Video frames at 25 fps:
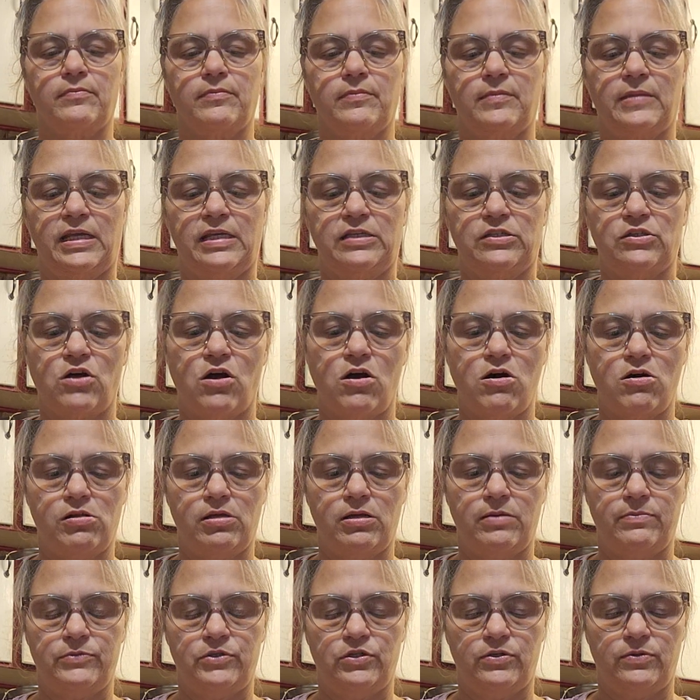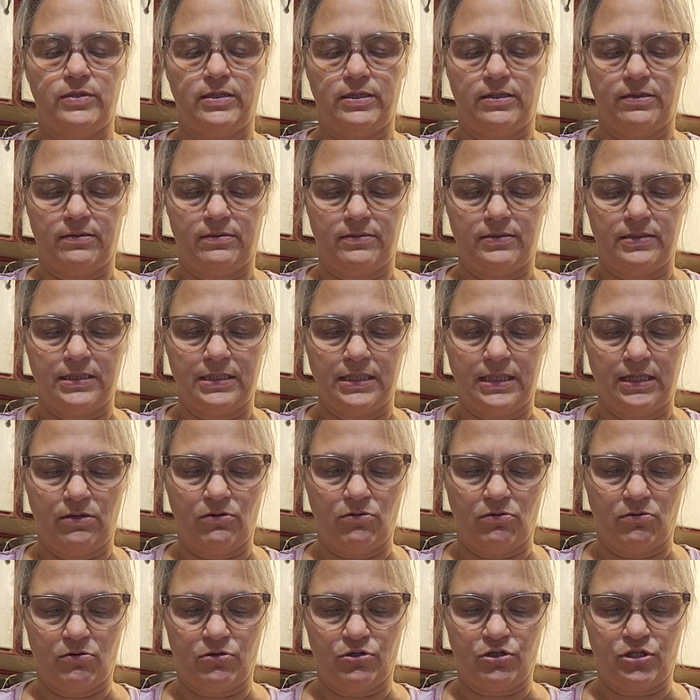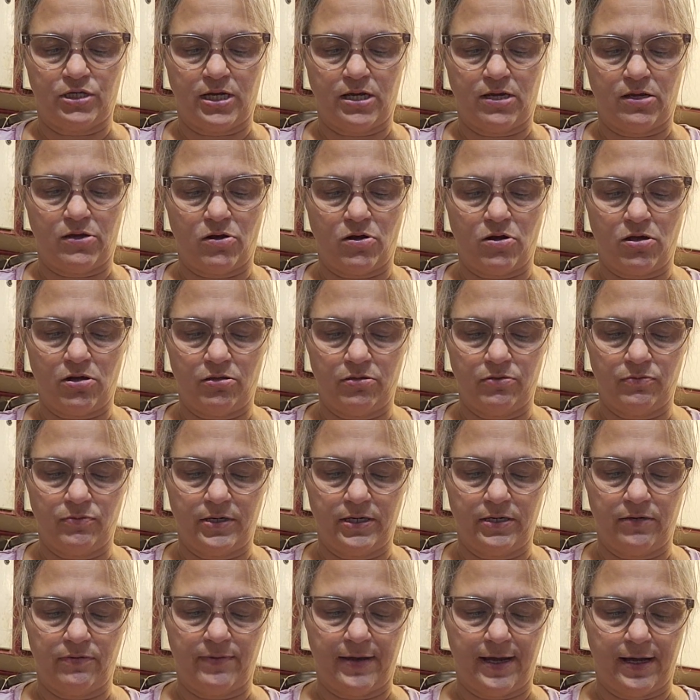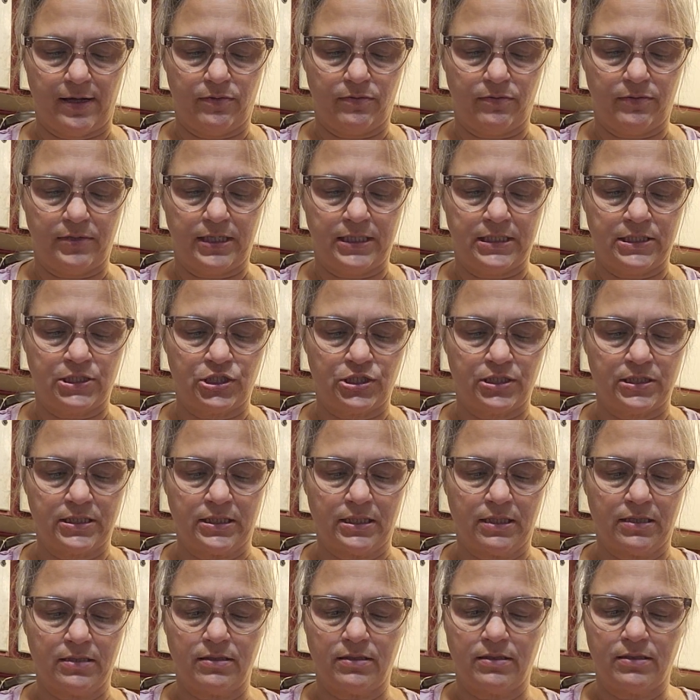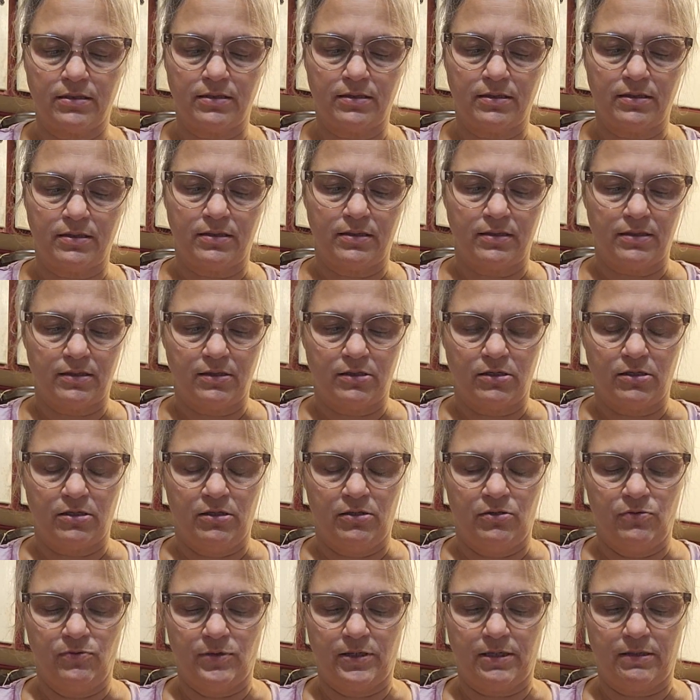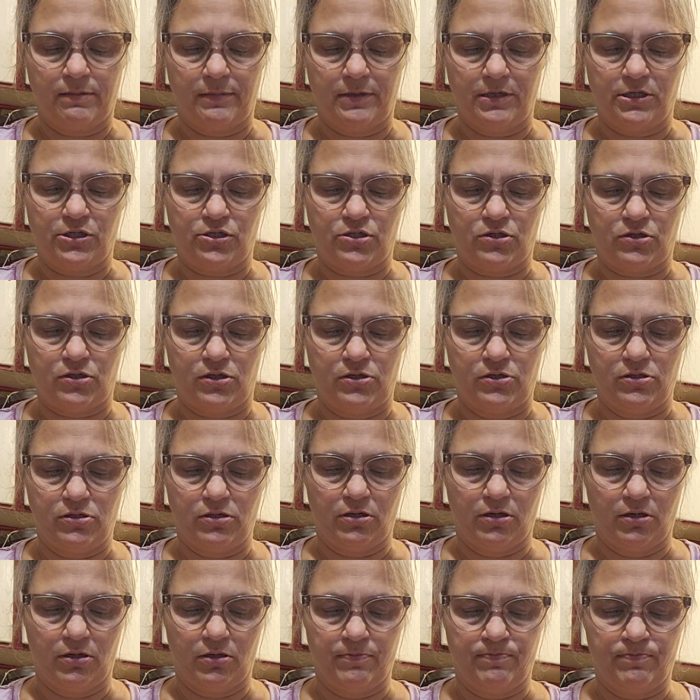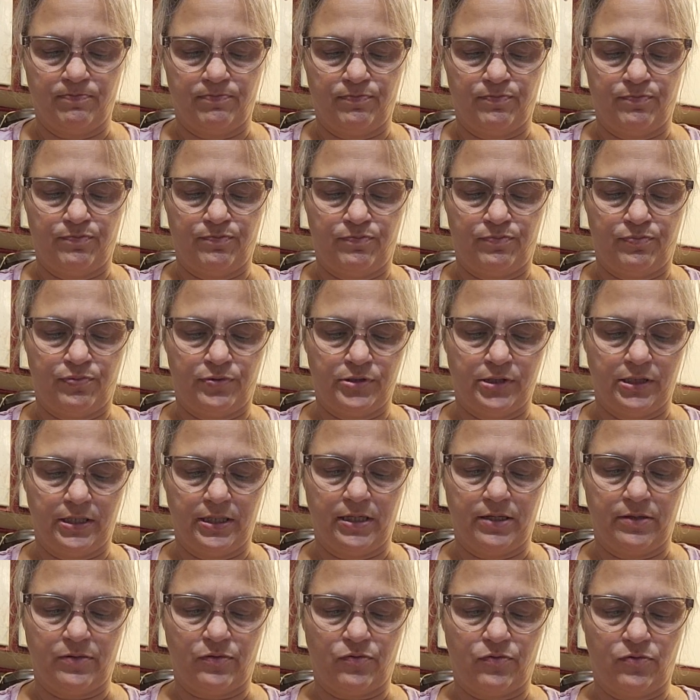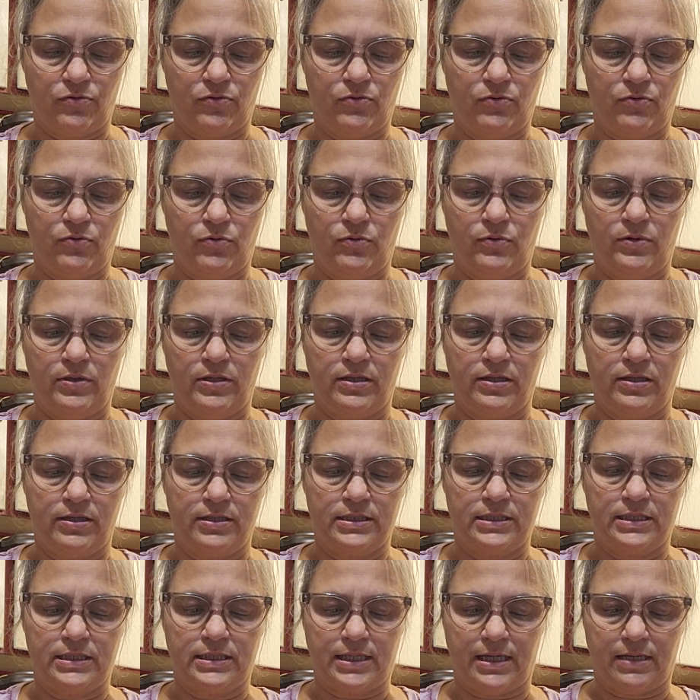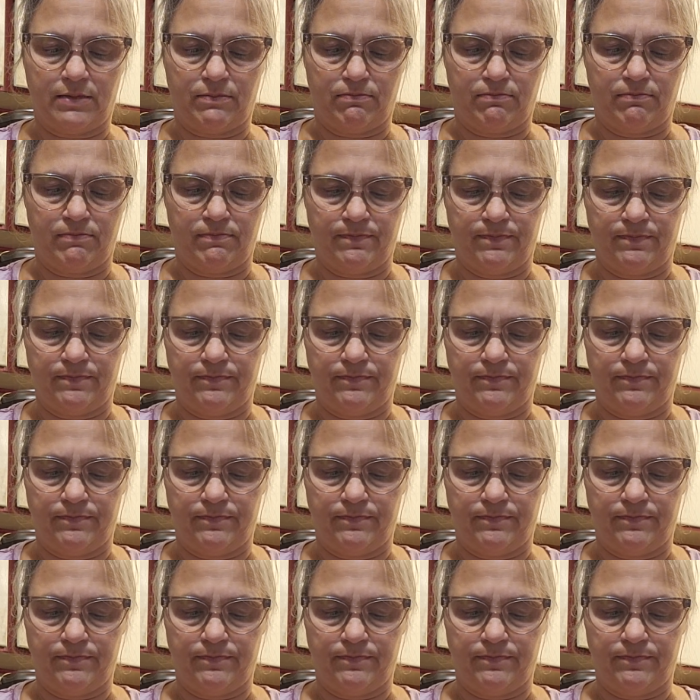That's all I'm doing. Single crochet all the way around. It's just that you want to make sure you're pulling through the stem.